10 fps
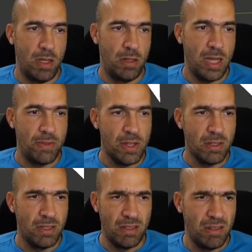And I
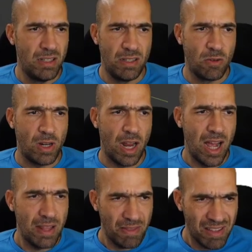think this is
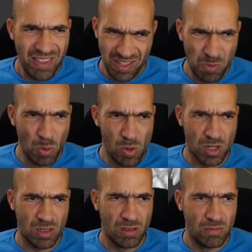okay. I think this will
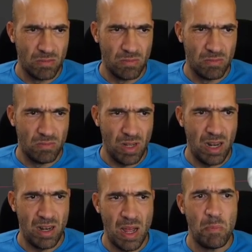work.
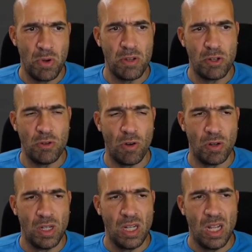And I'm pretty
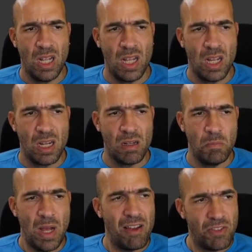sure.
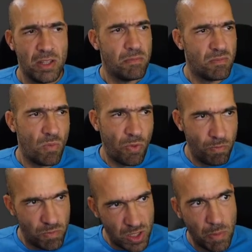I've done
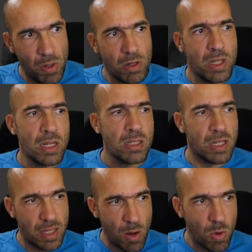similar
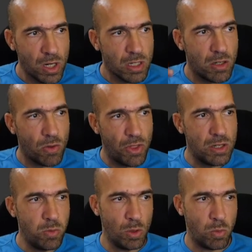things and they work, so
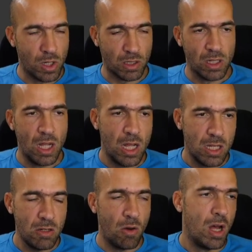this will work.
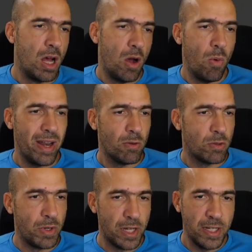So what
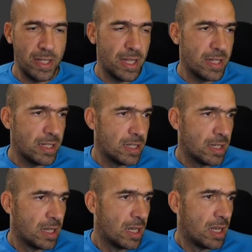else we need
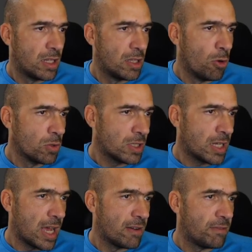is those
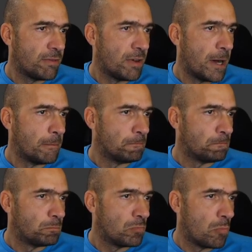kind
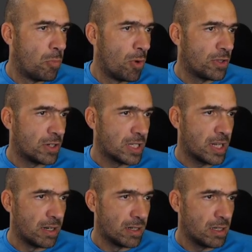of borders
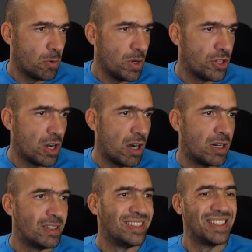here, which
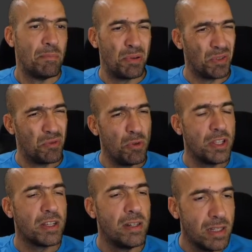are
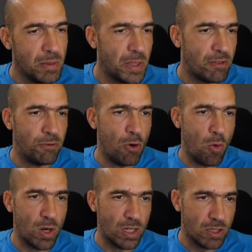protruding a little bit
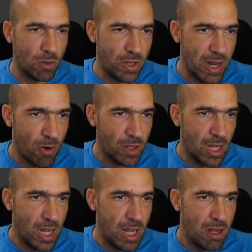forward. So they're
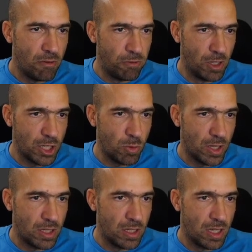not flush
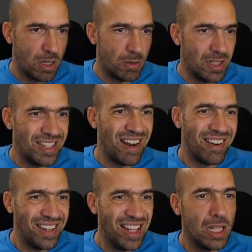with this,
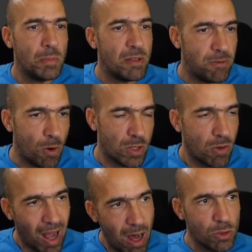they're a little bit forward.
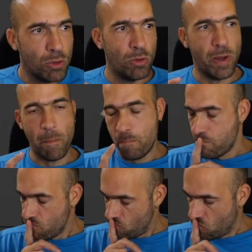So how to do them?
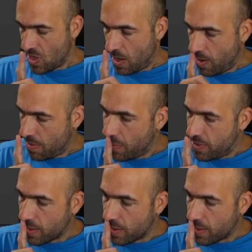Let me